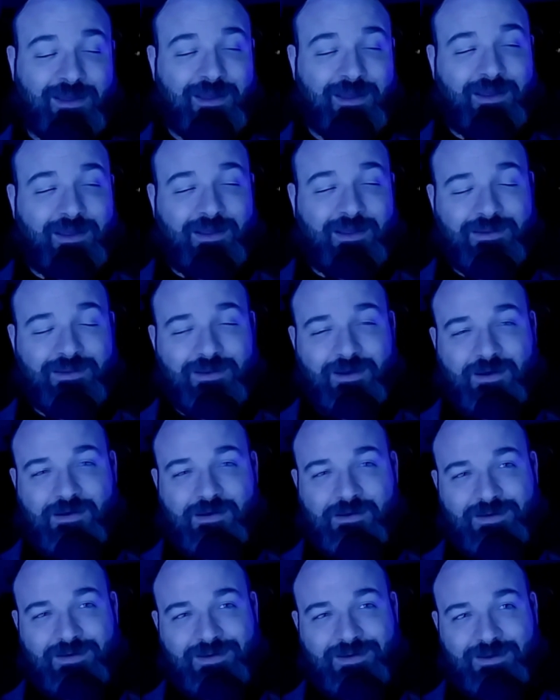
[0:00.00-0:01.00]
And the
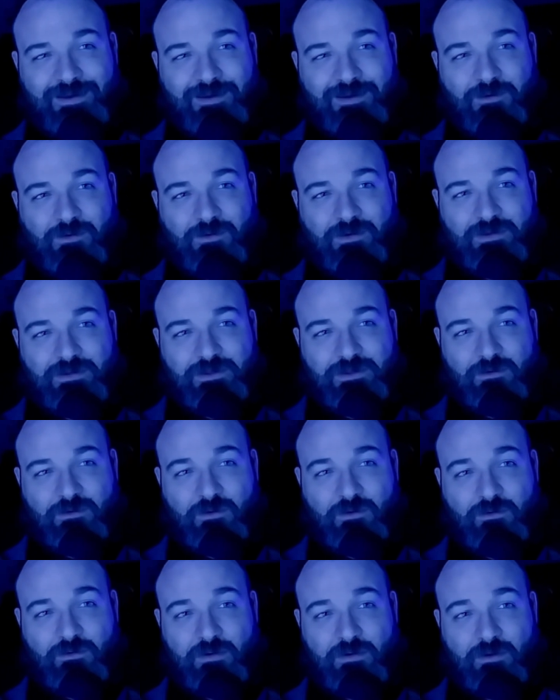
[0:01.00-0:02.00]
oddity here is, you
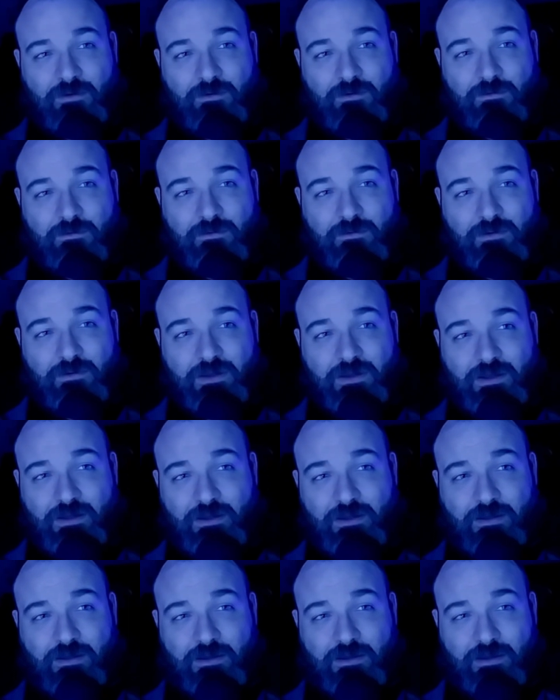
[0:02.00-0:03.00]
don't know
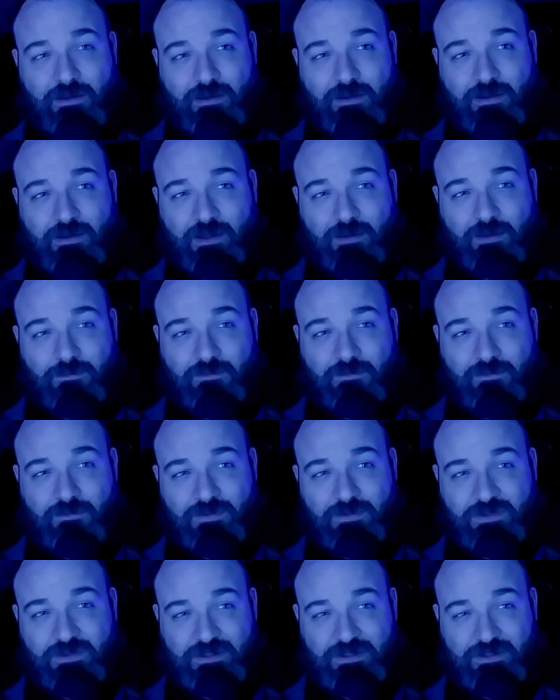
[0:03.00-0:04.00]
I'm
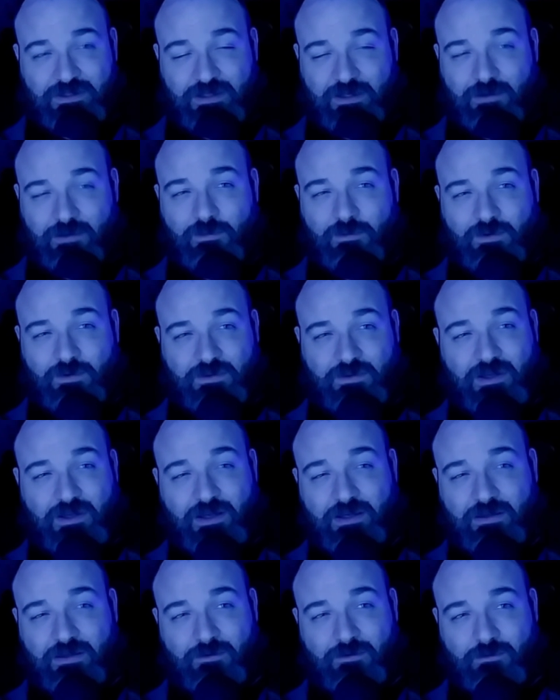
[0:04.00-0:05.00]
disabled. I
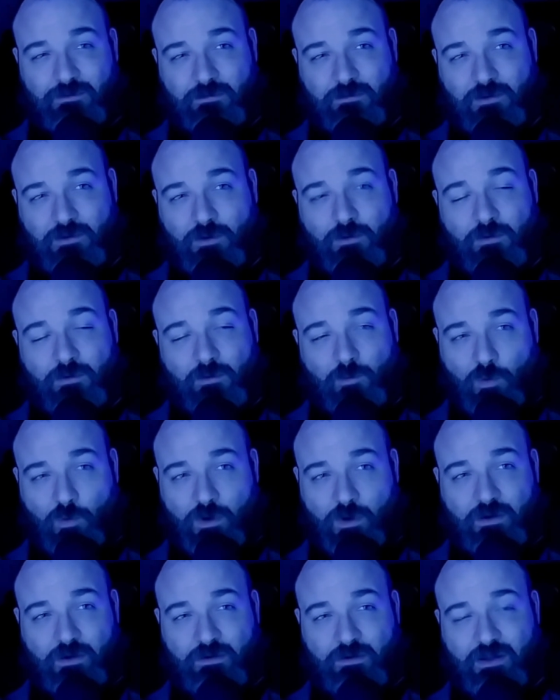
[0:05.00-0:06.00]
don't go to
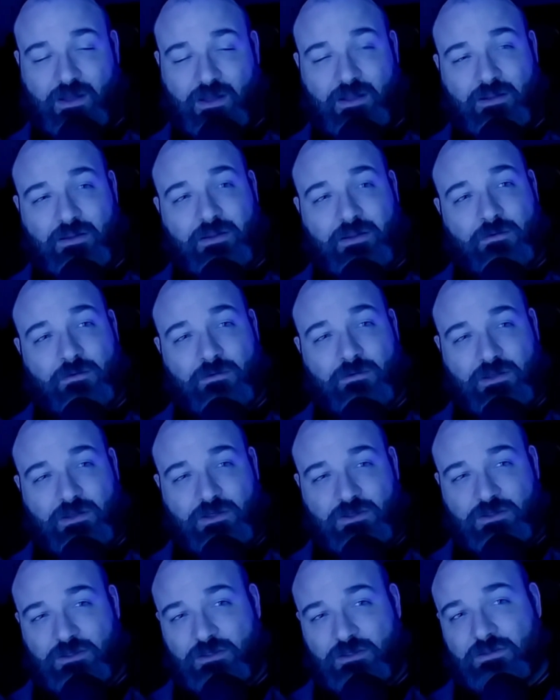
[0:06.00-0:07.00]
work. I literally
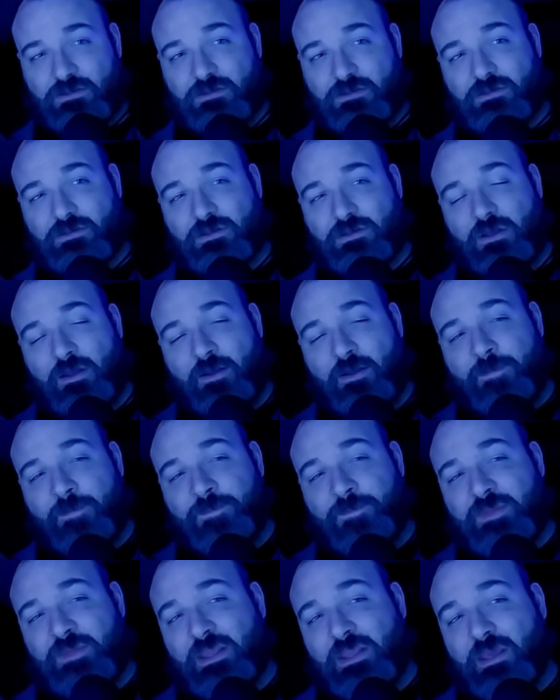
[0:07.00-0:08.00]
just
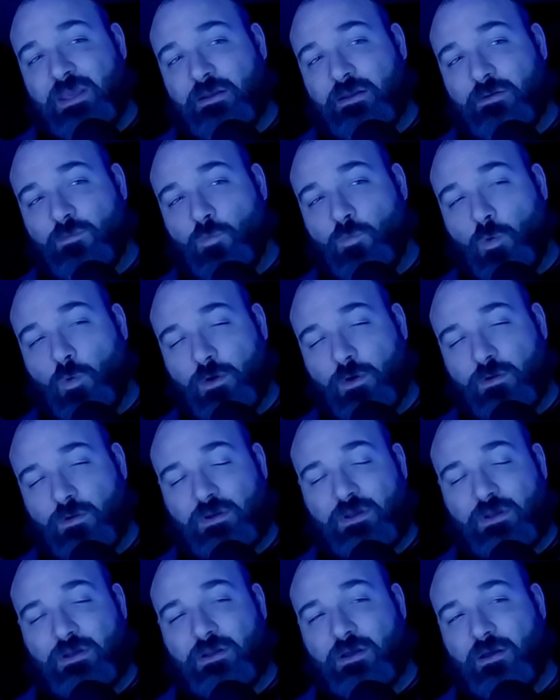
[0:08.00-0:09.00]
get
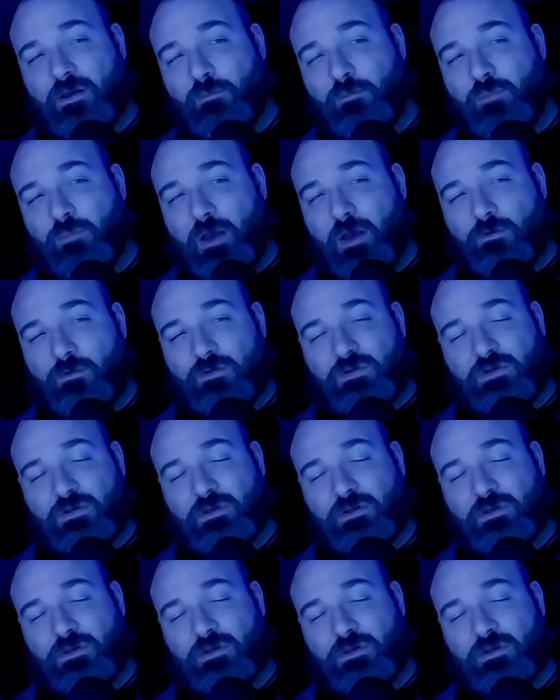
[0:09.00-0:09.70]
worried about